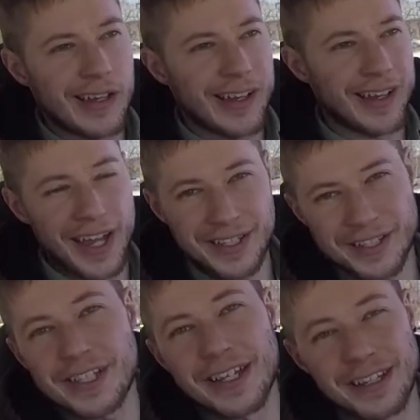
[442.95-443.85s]

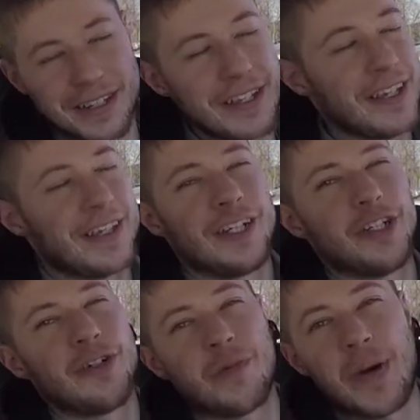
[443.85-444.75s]
S10
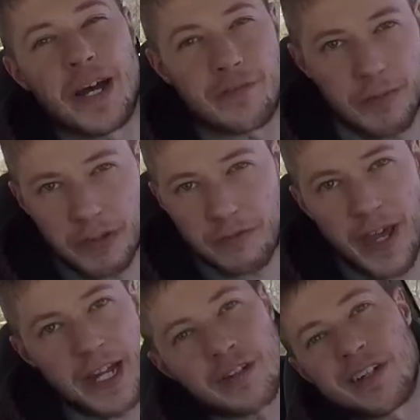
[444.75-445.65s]
that you could buy from the
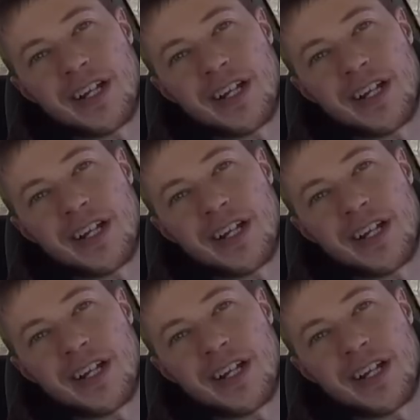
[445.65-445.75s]
factory.